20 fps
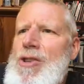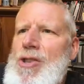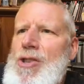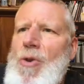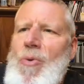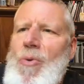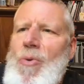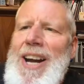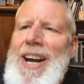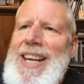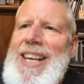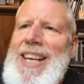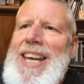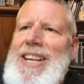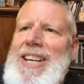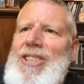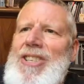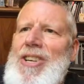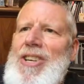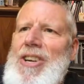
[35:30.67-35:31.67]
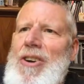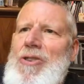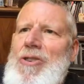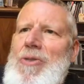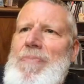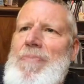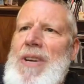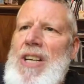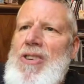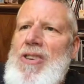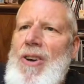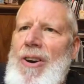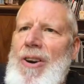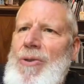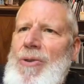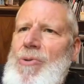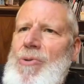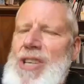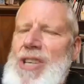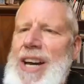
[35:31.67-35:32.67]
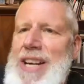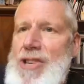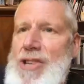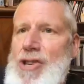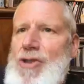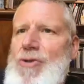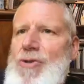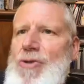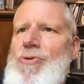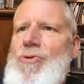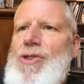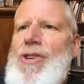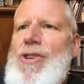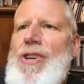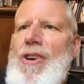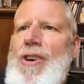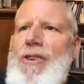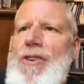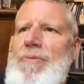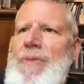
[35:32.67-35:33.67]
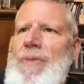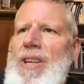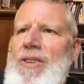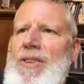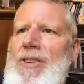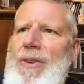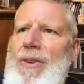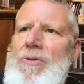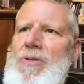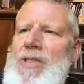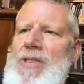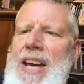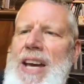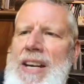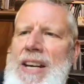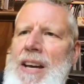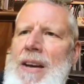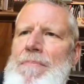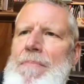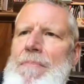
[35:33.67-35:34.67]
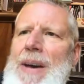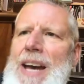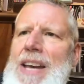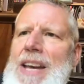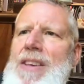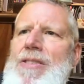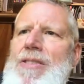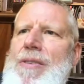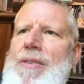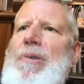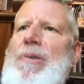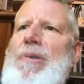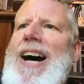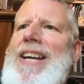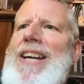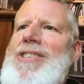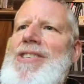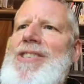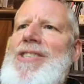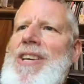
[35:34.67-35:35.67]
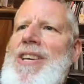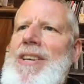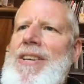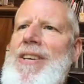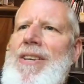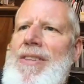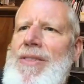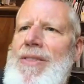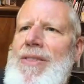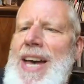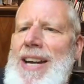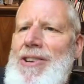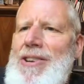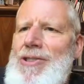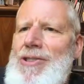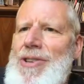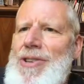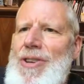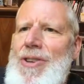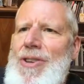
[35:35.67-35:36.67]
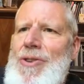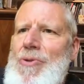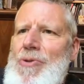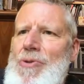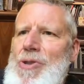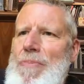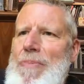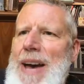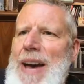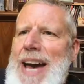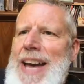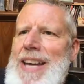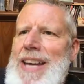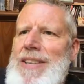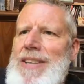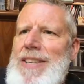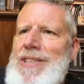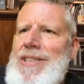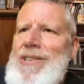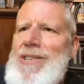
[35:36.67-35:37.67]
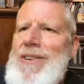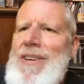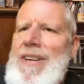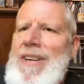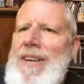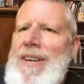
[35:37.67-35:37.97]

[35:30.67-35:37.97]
So when I get to go to McDonald's, I choose to go to McDonald's and I pay the price. That is user pays.